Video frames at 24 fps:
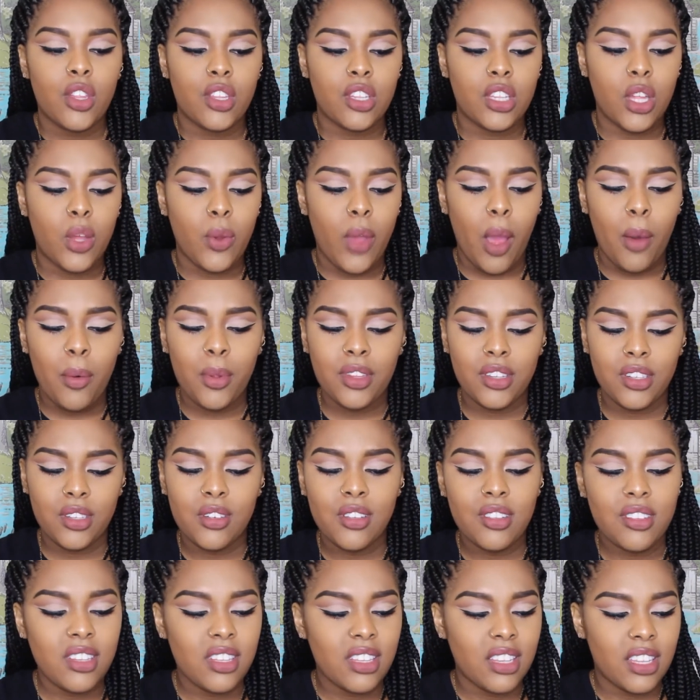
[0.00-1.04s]
so I was
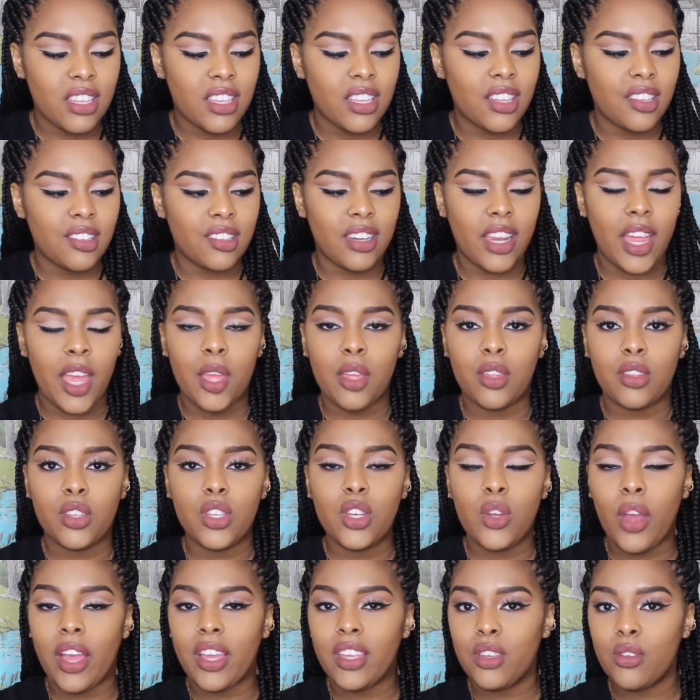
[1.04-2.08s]
using this, and I